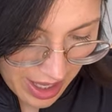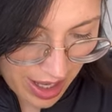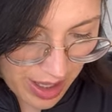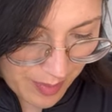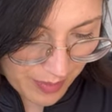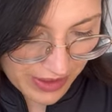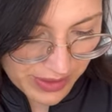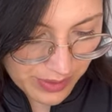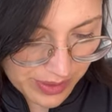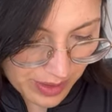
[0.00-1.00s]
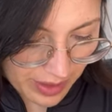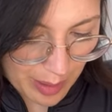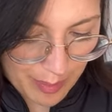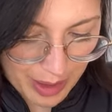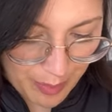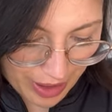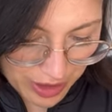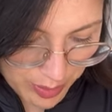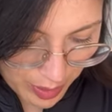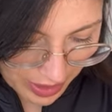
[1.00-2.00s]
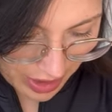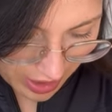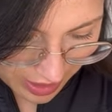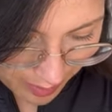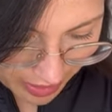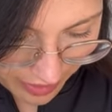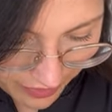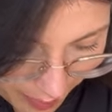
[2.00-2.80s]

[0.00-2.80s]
There's also like a big patch pocket in the middle of